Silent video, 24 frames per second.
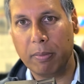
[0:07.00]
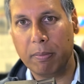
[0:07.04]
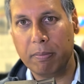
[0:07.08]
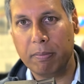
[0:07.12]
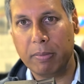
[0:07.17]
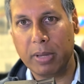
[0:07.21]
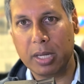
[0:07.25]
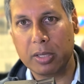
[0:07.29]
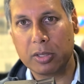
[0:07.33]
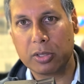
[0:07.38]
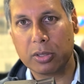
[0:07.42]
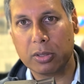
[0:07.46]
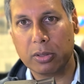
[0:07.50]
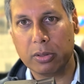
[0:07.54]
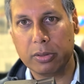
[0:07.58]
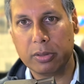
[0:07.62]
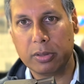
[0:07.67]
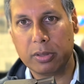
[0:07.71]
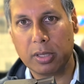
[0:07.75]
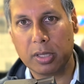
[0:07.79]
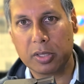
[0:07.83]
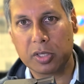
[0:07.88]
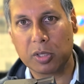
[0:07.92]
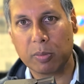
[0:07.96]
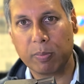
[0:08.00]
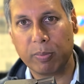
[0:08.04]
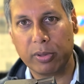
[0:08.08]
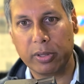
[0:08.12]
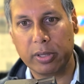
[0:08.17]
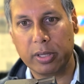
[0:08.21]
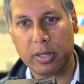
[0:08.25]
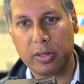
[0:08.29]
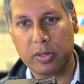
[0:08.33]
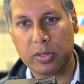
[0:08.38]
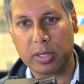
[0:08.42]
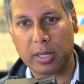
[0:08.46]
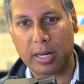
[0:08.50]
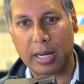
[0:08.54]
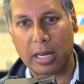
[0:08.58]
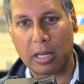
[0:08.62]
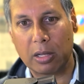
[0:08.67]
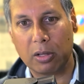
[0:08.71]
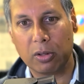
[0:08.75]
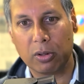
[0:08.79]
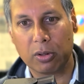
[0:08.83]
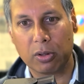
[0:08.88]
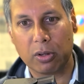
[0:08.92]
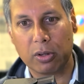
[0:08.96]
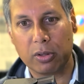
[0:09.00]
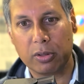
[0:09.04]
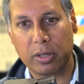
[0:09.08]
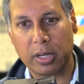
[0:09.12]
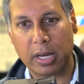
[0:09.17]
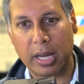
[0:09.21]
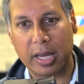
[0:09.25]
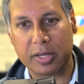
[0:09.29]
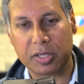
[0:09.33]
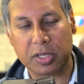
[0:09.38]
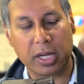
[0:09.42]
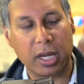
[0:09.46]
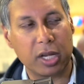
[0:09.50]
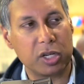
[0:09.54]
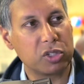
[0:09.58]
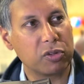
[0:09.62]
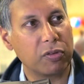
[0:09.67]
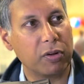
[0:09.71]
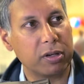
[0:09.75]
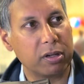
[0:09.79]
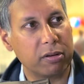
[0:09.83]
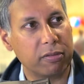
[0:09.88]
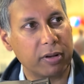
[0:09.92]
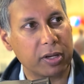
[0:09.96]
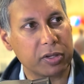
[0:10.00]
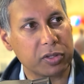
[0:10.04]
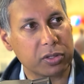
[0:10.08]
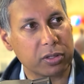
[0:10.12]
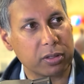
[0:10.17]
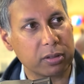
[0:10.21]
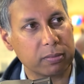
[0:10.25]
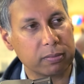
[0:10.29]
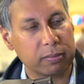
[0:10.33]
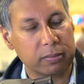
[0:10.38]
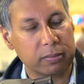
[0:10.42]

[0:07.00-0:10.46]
mental disciplines that I learned as a hedge fund investor